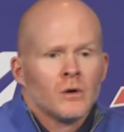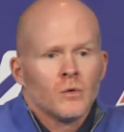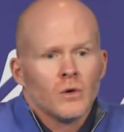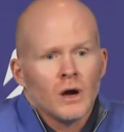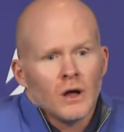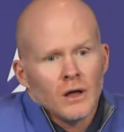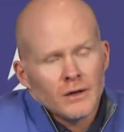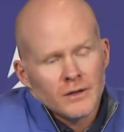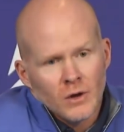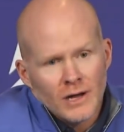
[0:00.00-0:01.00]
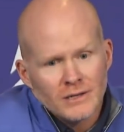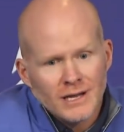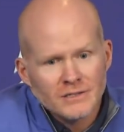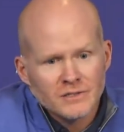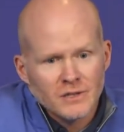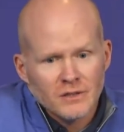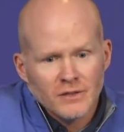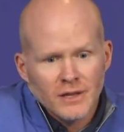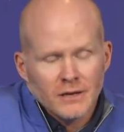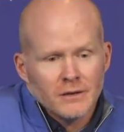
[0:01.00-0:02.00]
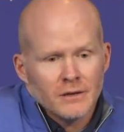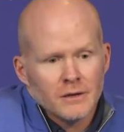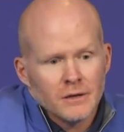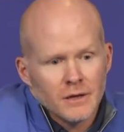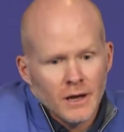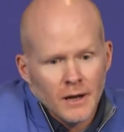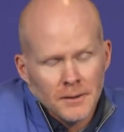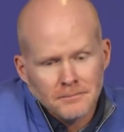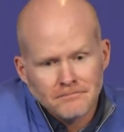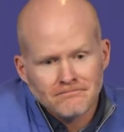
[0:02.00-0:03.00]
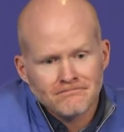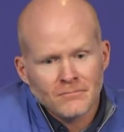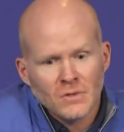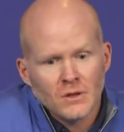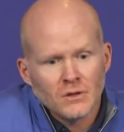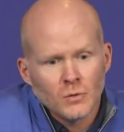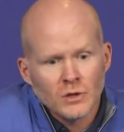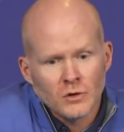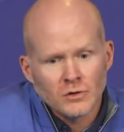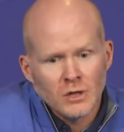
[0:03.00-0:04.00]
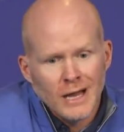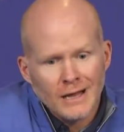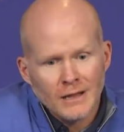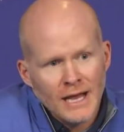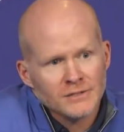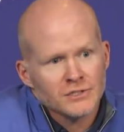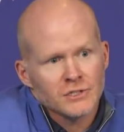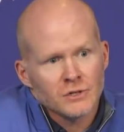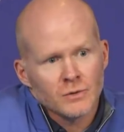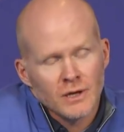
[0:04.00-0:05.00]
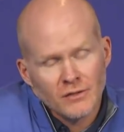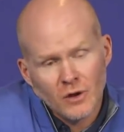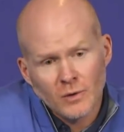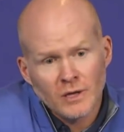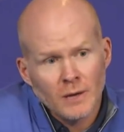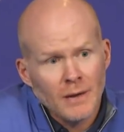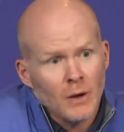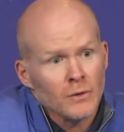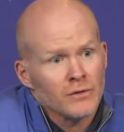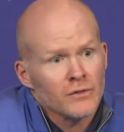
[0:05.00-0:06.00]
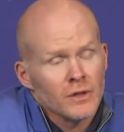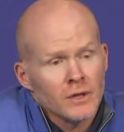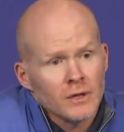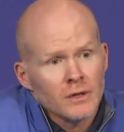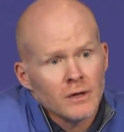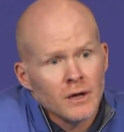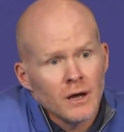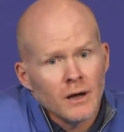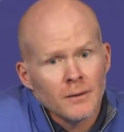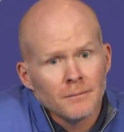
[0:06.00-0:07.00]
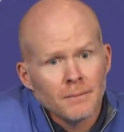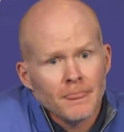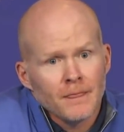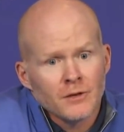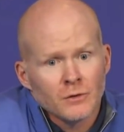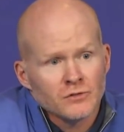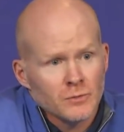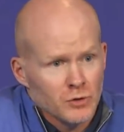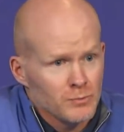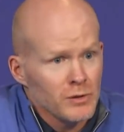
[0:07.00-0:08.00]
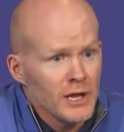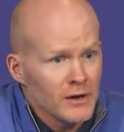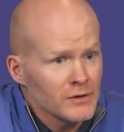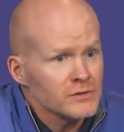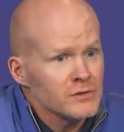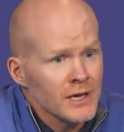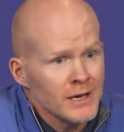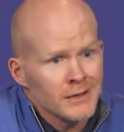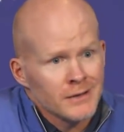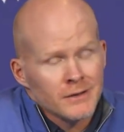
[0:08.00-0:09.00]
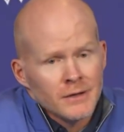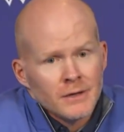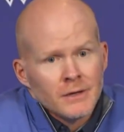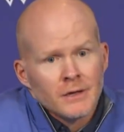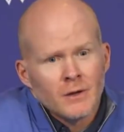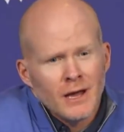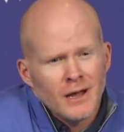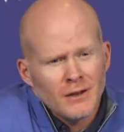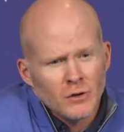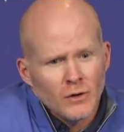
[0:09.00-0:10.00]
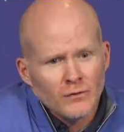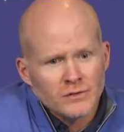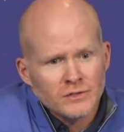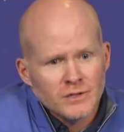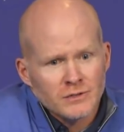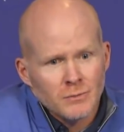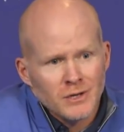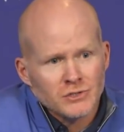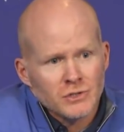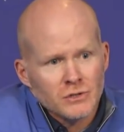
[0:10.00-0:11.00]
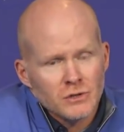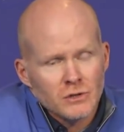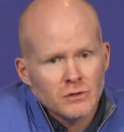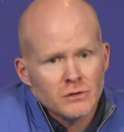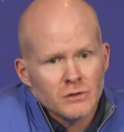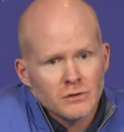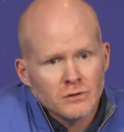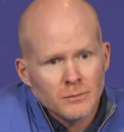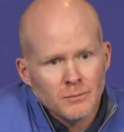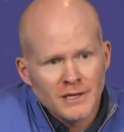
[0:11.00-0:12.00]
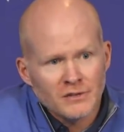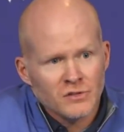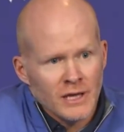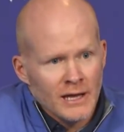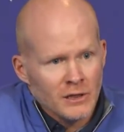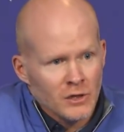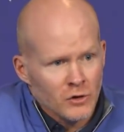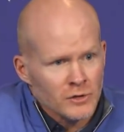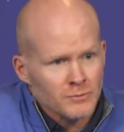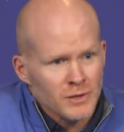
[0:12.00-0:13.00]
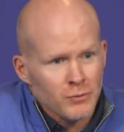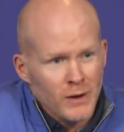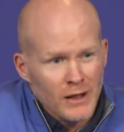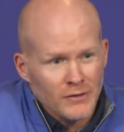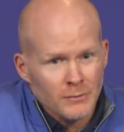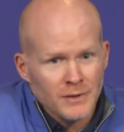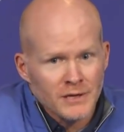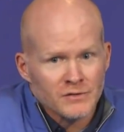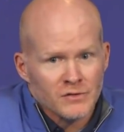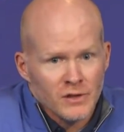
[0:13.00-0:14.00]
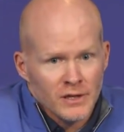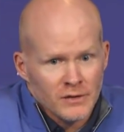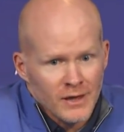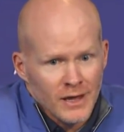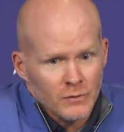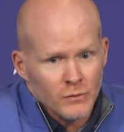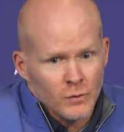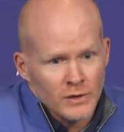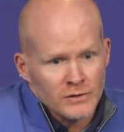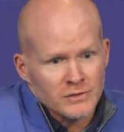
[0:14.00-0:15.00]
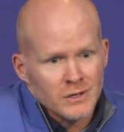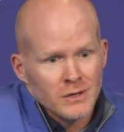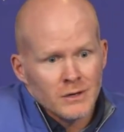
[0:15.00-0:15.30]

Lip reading: Well, you know, I just think that, you know, we learned a lot last year. I thought we came out with, you know, some good players. And I don't know if it's as much the biggest thing I learned, but probably the biggest thing that was